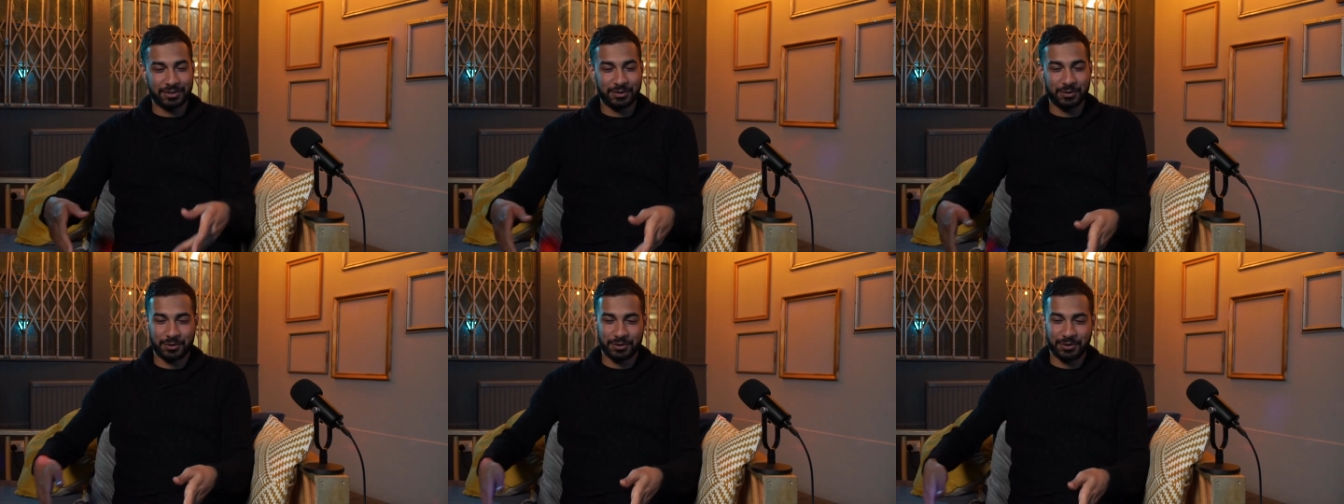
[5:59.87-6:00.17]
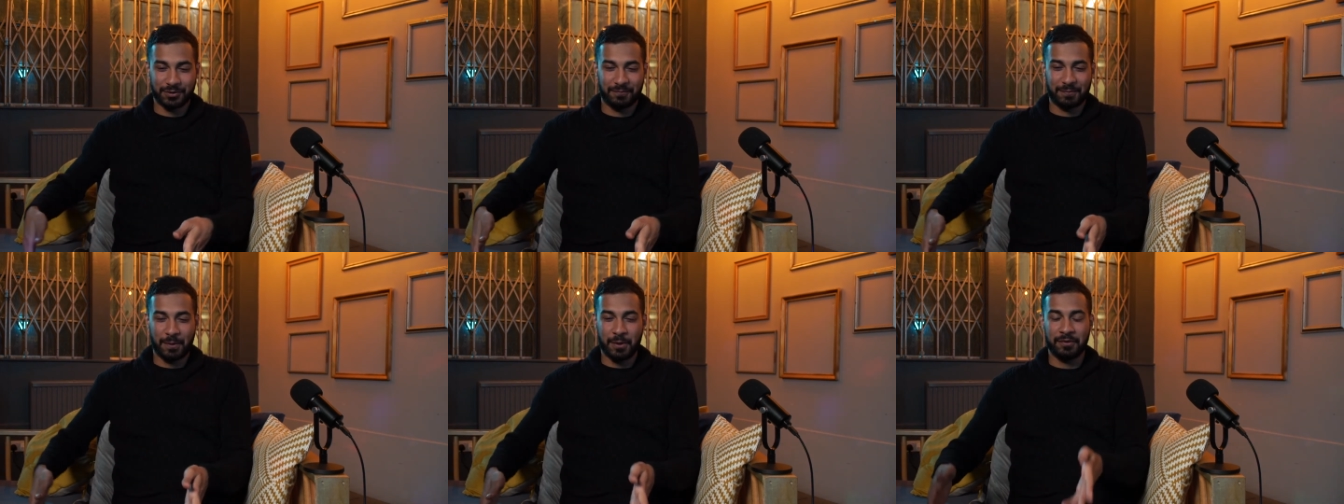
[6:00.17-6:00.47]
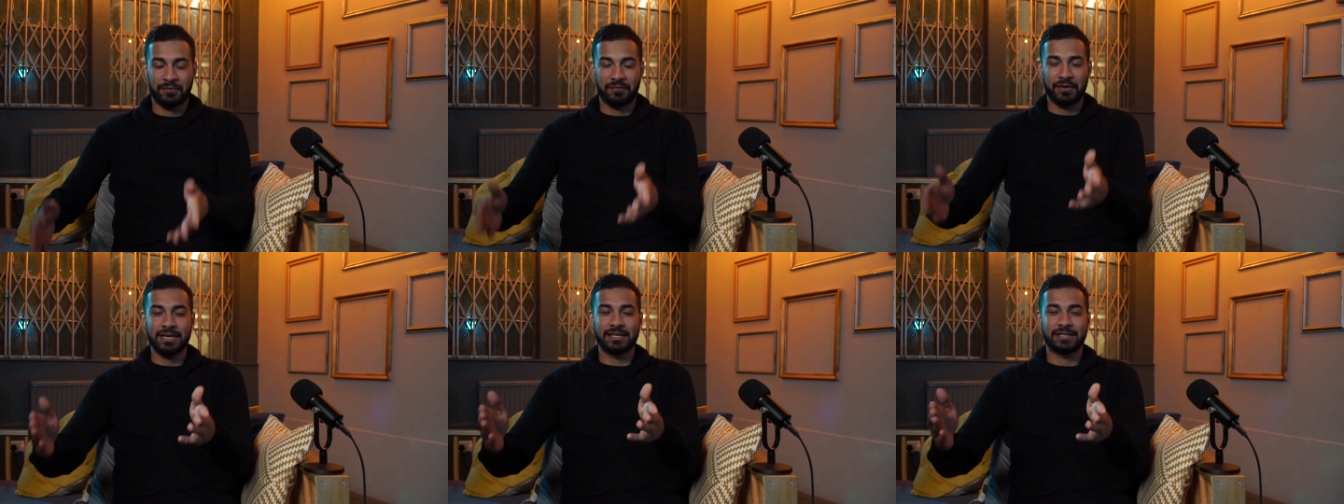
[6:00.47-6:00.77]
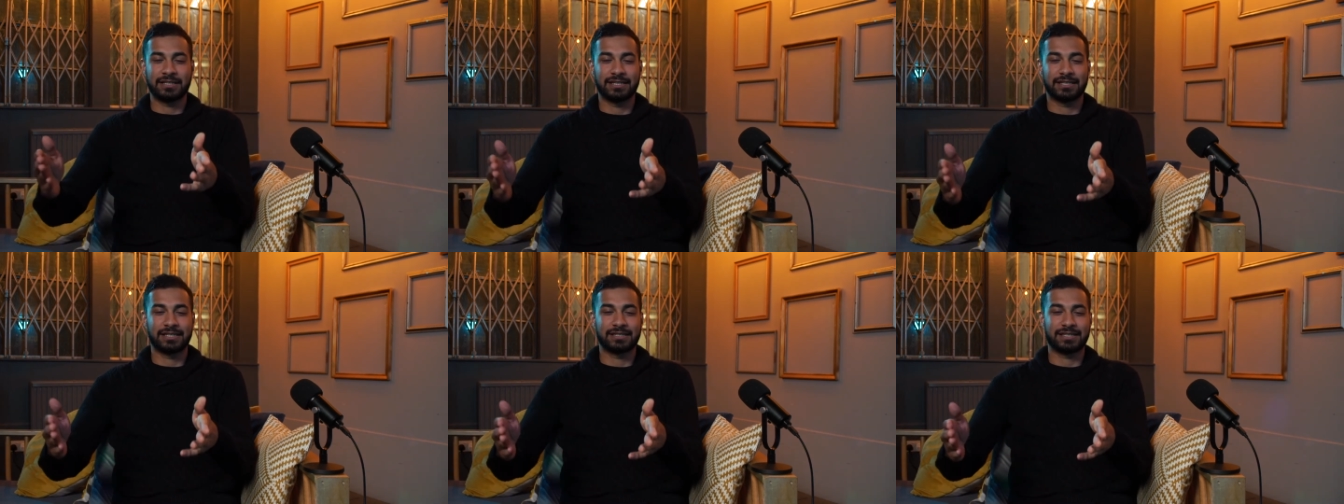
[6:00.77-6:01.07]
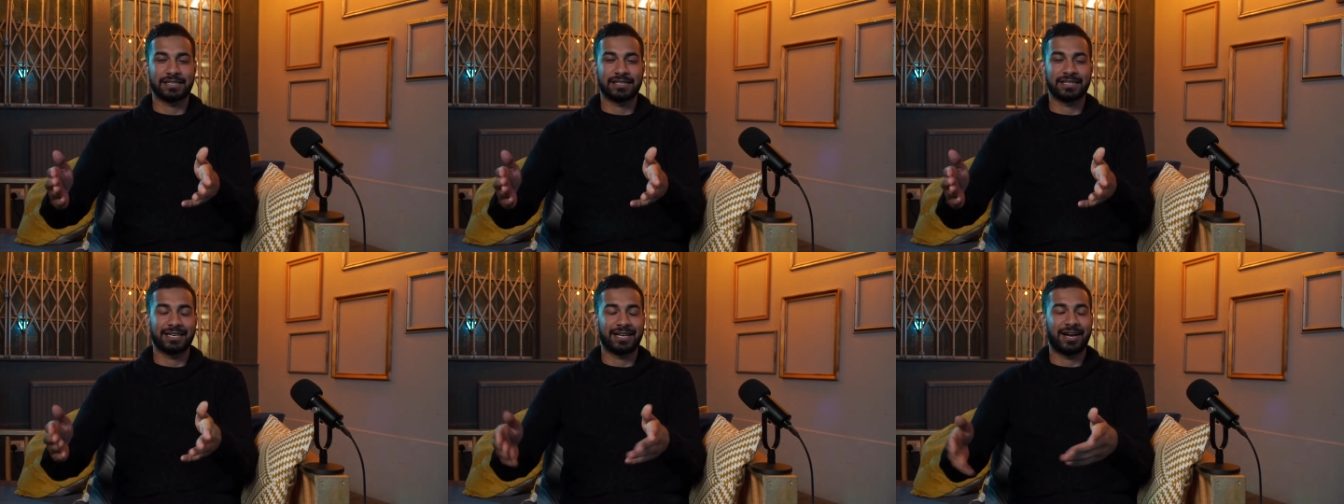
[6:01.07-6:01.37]
You, are both facing this.
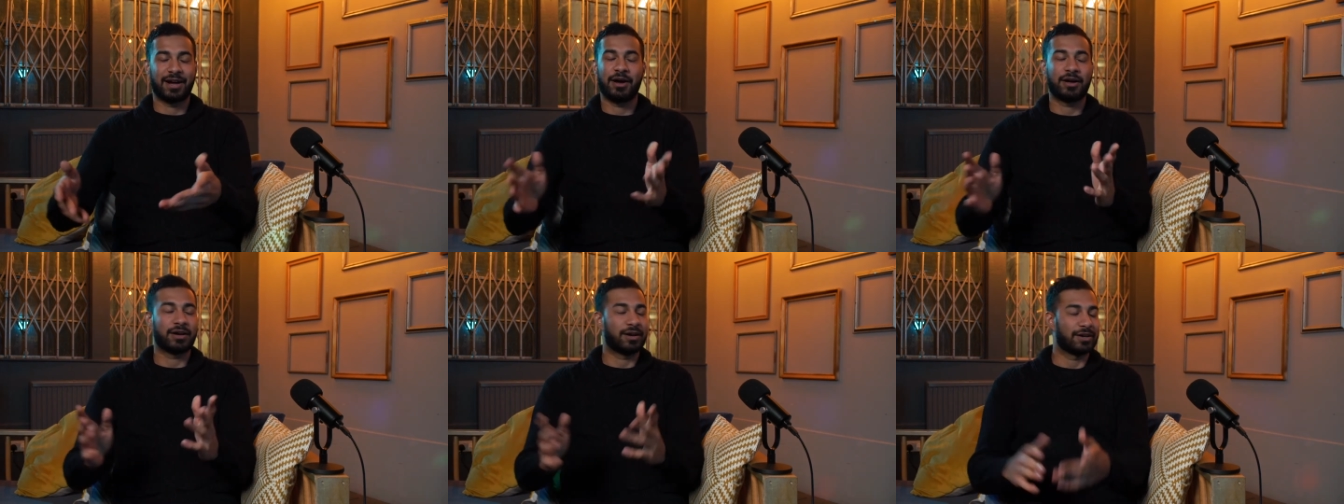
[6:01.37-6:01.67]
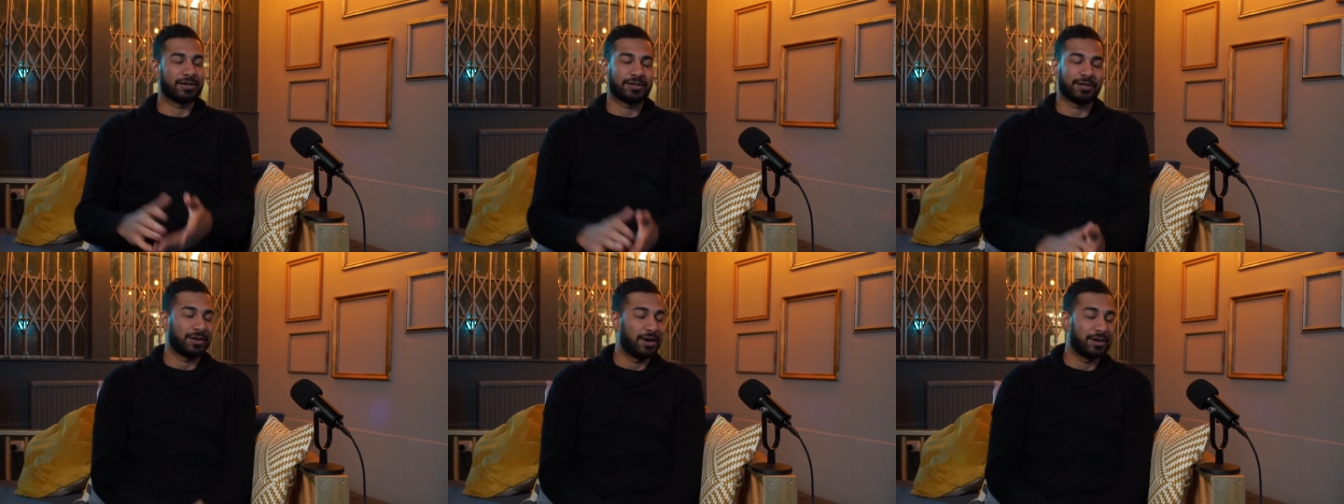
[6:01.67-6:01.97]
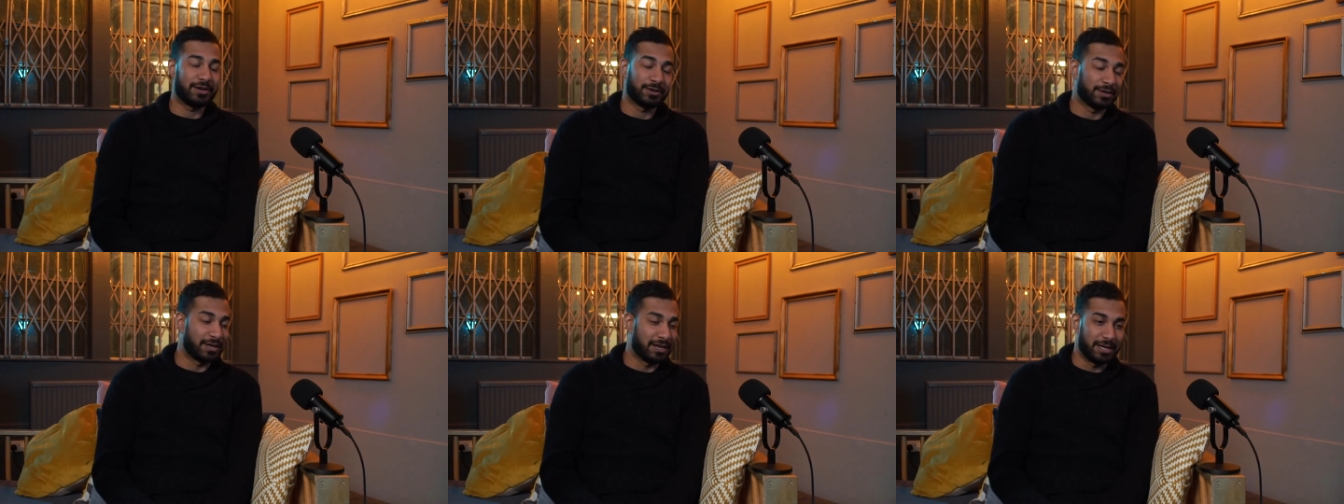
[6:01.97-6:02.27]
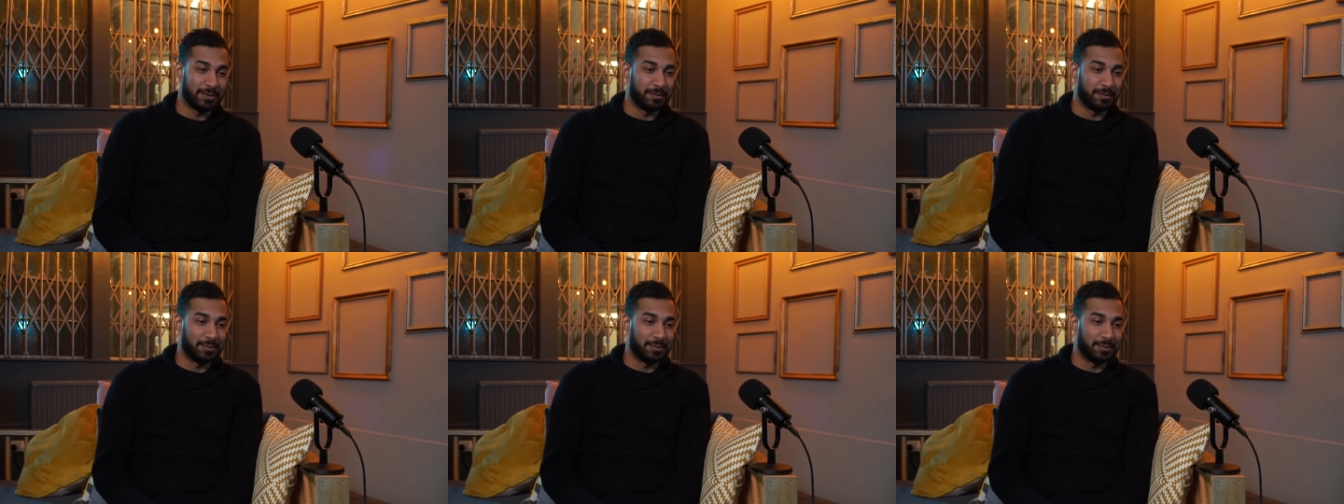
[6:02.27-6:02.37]
I don't. I don't get